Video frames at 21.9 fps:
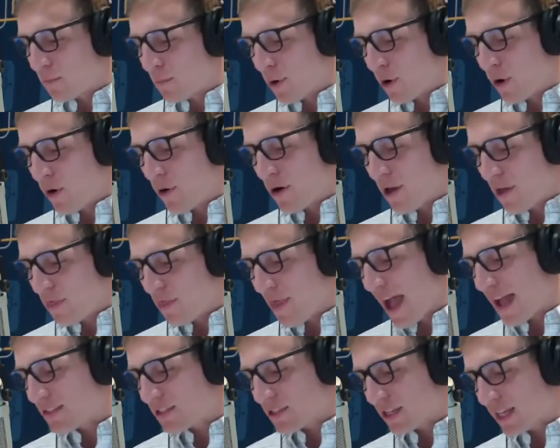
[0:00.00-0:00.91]
Boone.
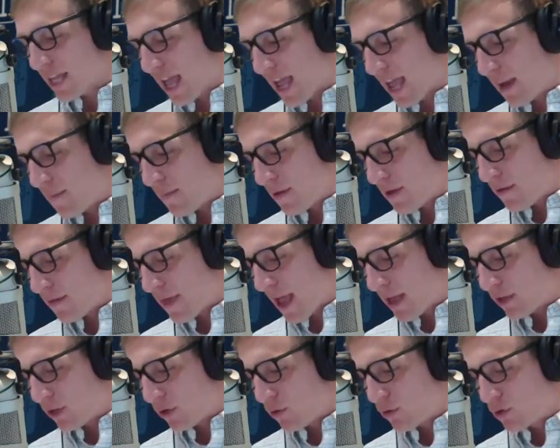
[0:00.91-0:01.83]
That's a game
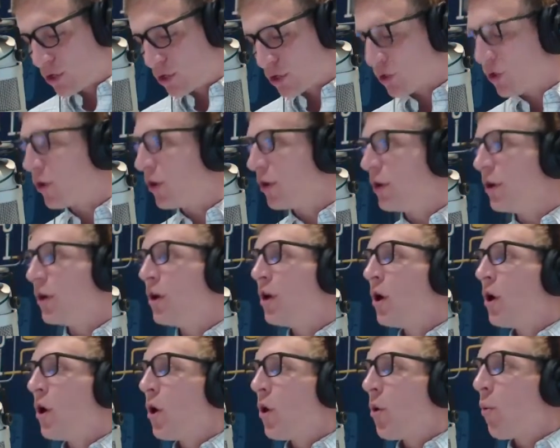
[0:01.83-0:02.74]
that you should
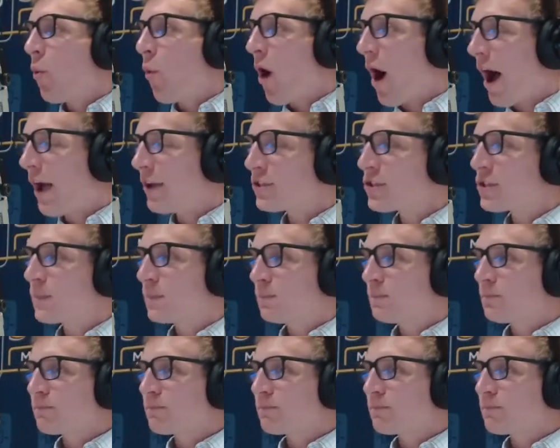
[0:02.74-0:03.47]
watch.